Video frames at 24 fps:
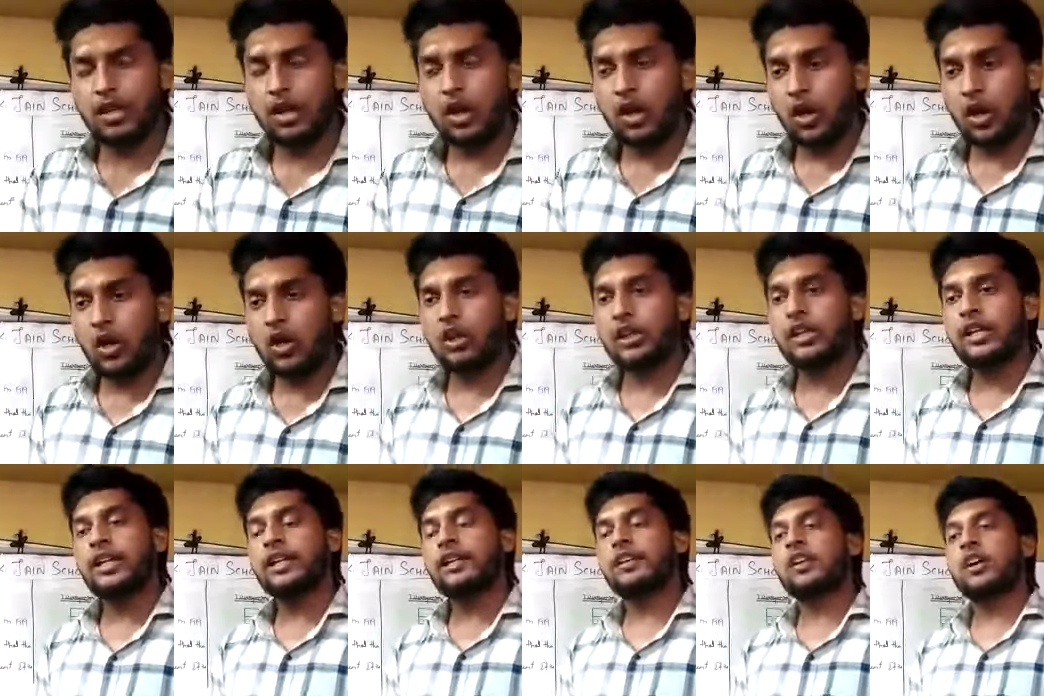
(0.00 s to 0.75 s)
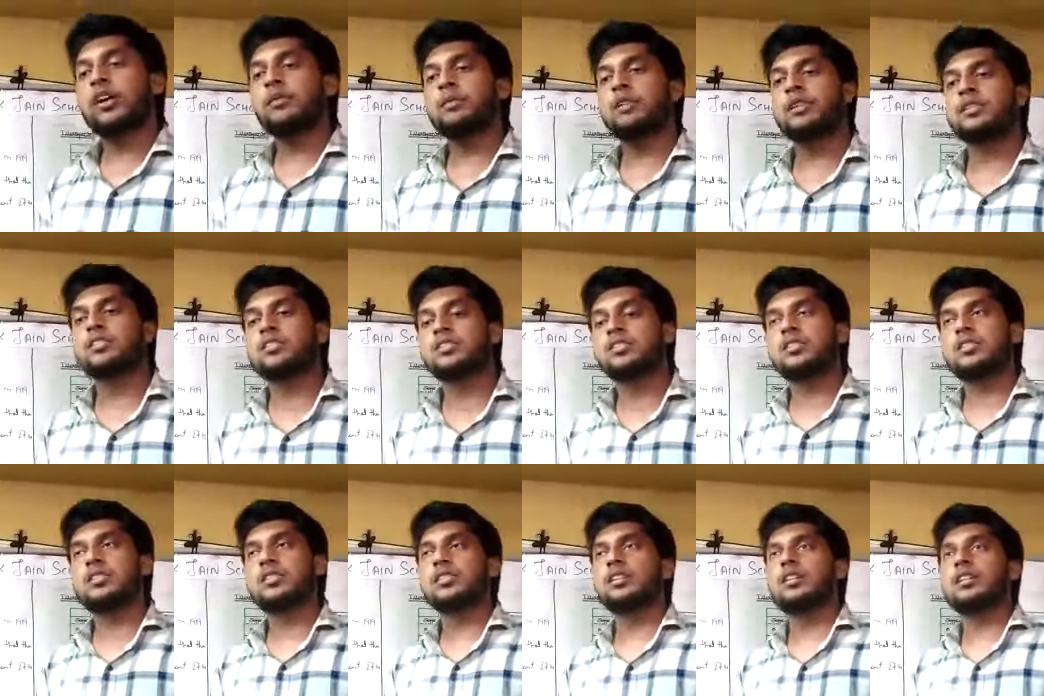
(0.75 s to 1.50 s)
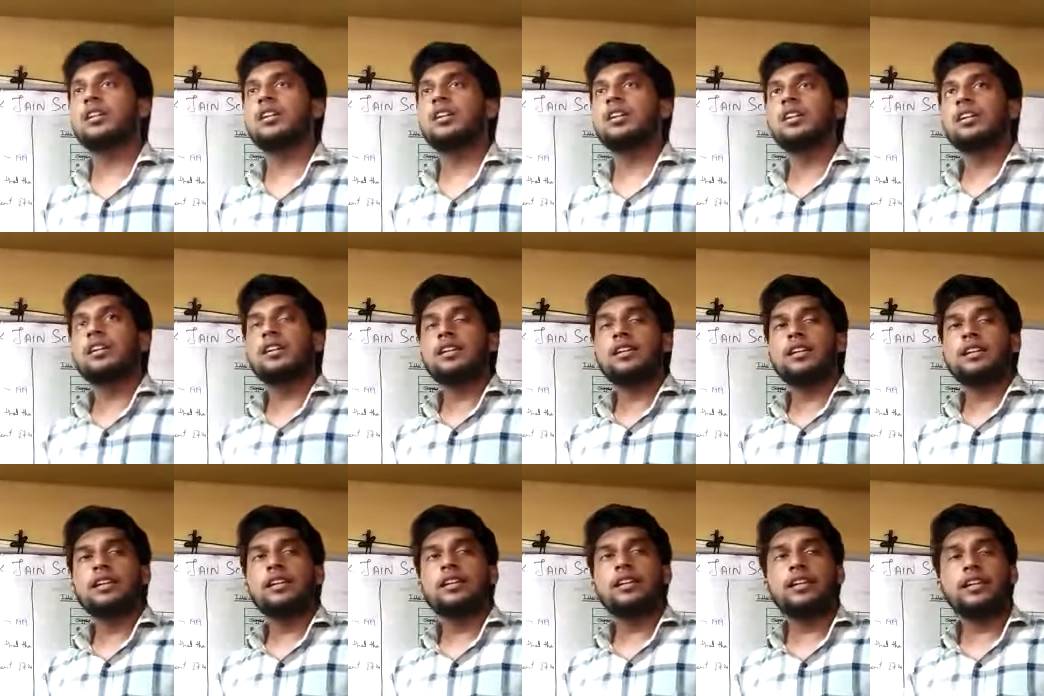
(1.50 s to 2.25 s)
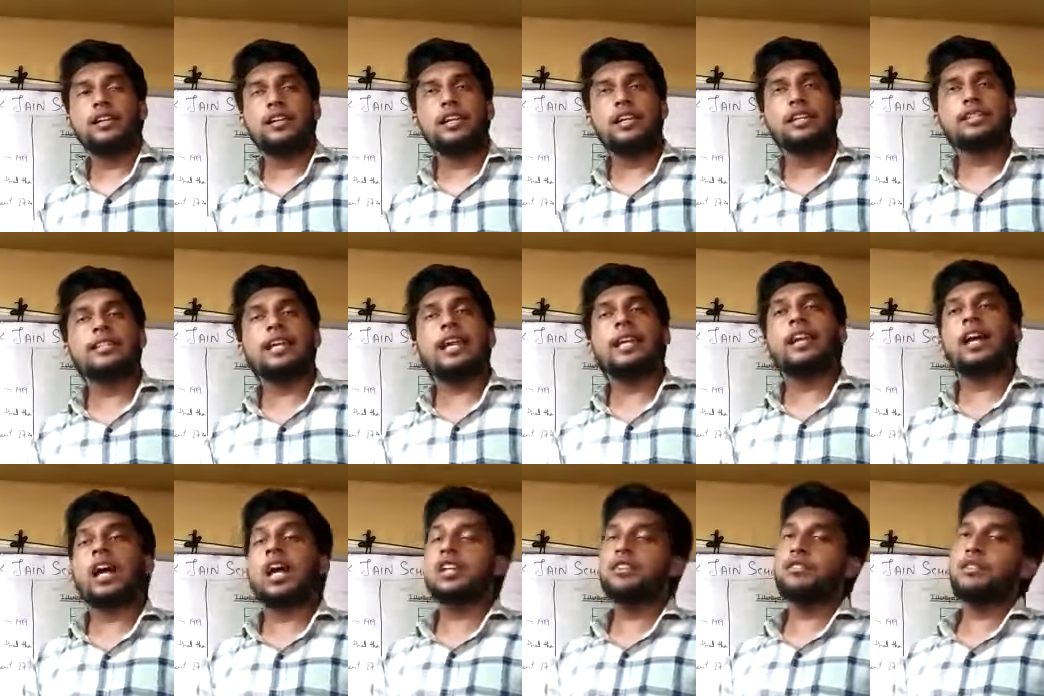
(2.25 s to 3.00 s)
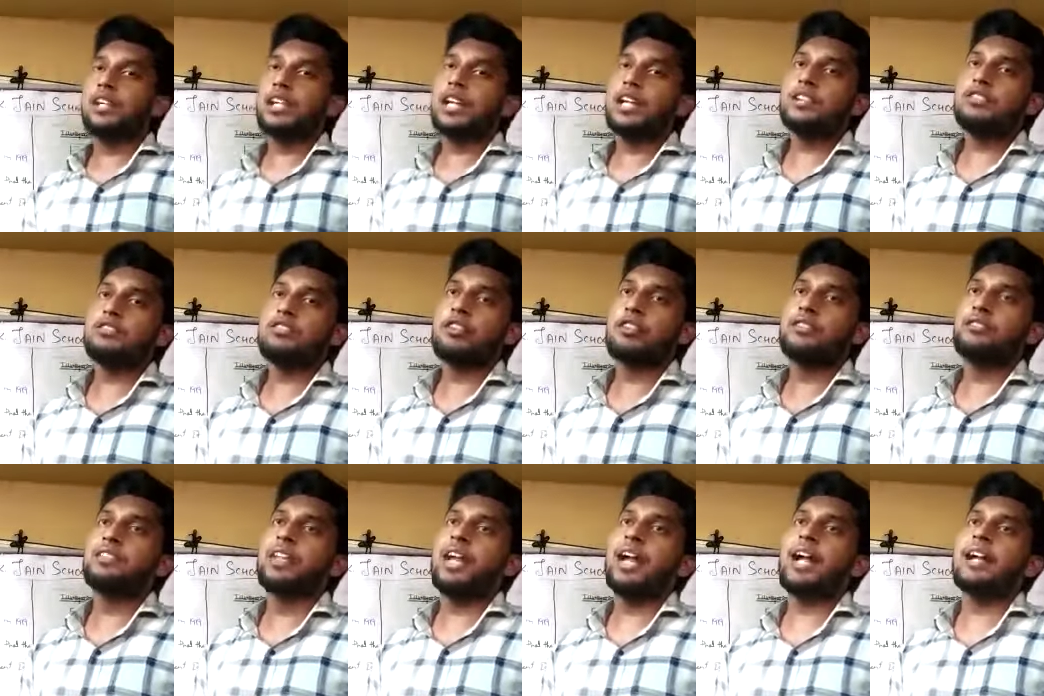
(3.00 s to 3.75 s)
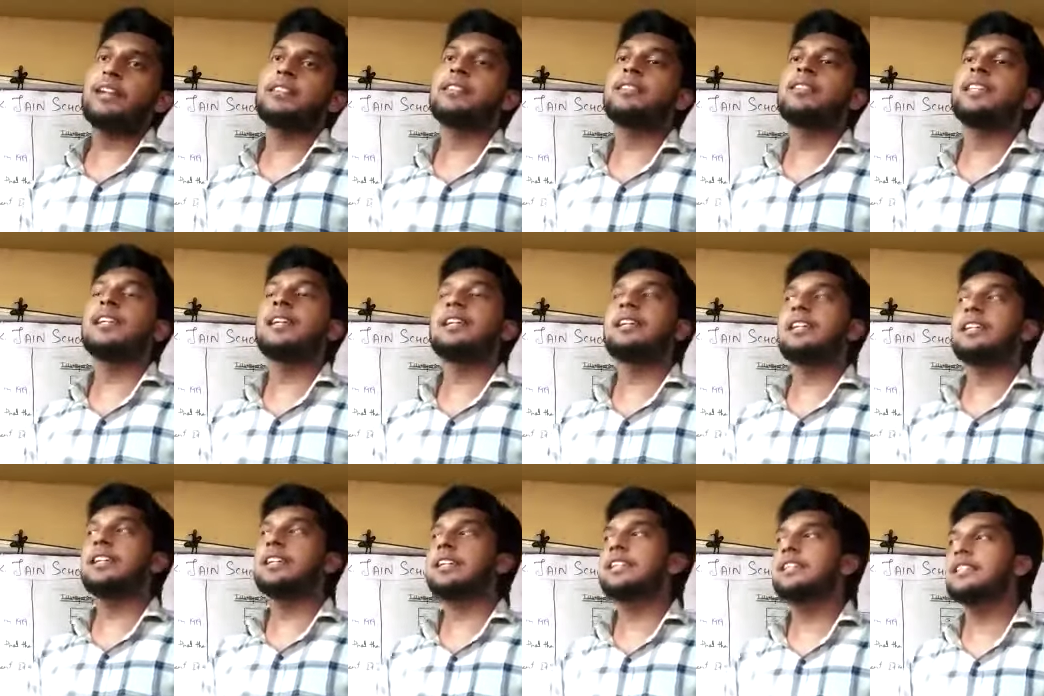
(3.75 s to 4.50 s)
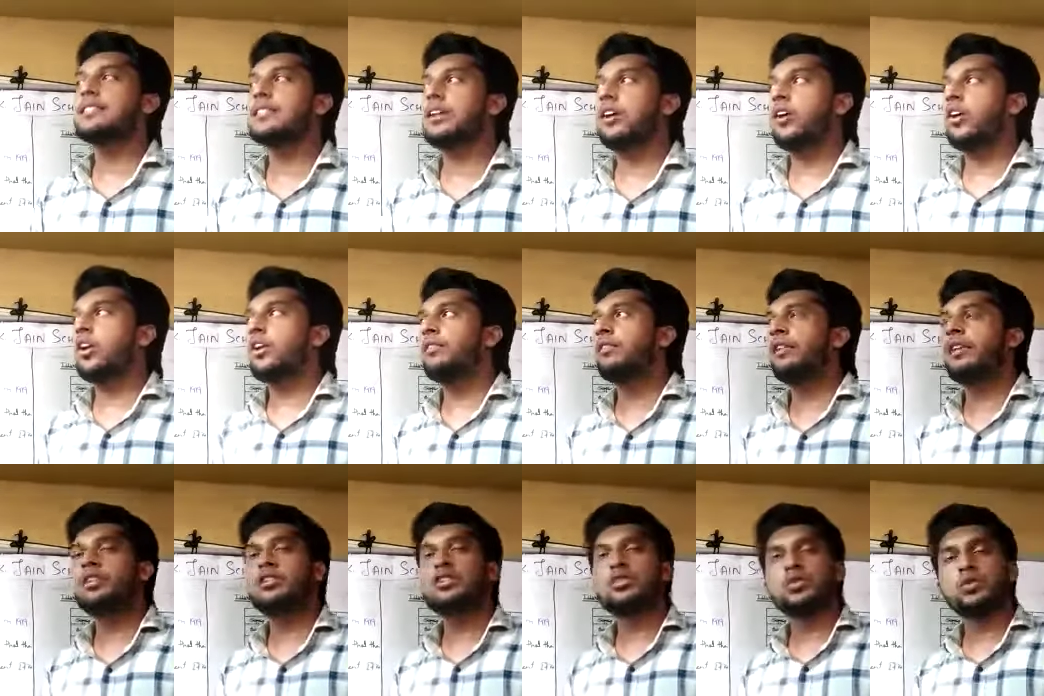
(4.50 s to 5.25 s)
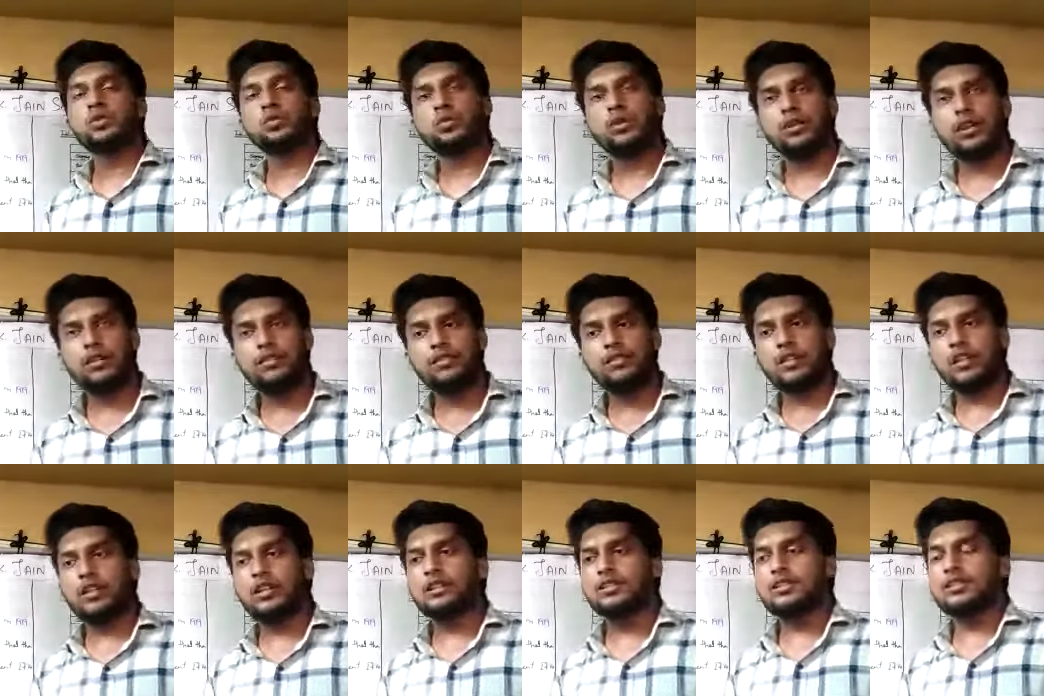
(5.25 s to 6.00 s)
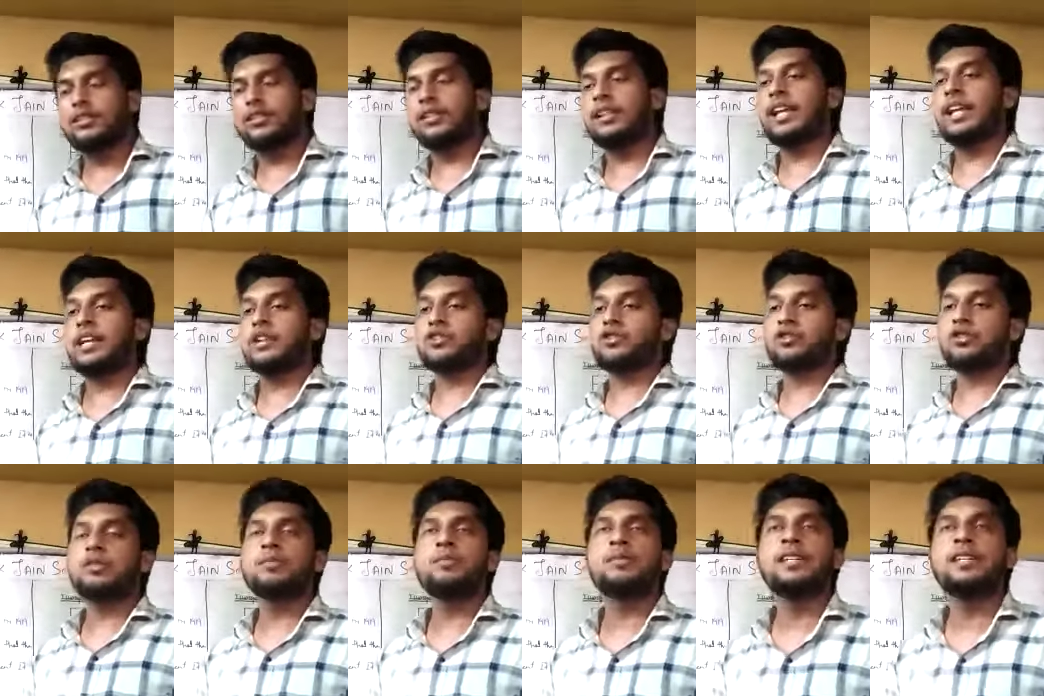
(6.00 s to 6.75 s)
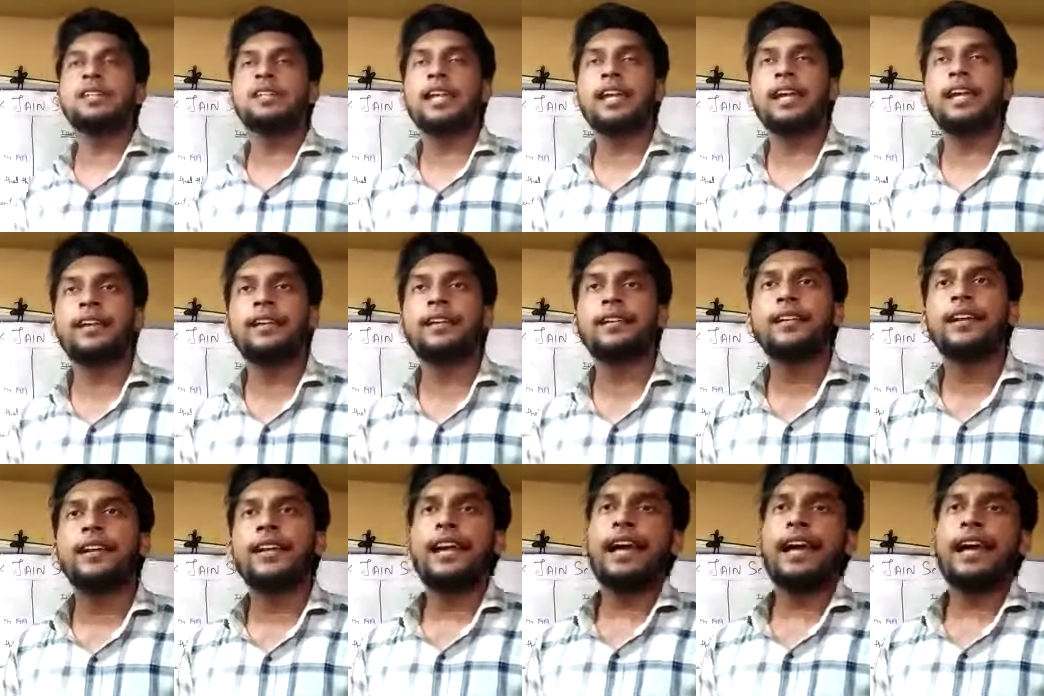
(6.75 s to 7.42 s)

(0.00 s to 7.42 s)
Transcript: All the economists is an advocate of that there is always two countries, there should be there,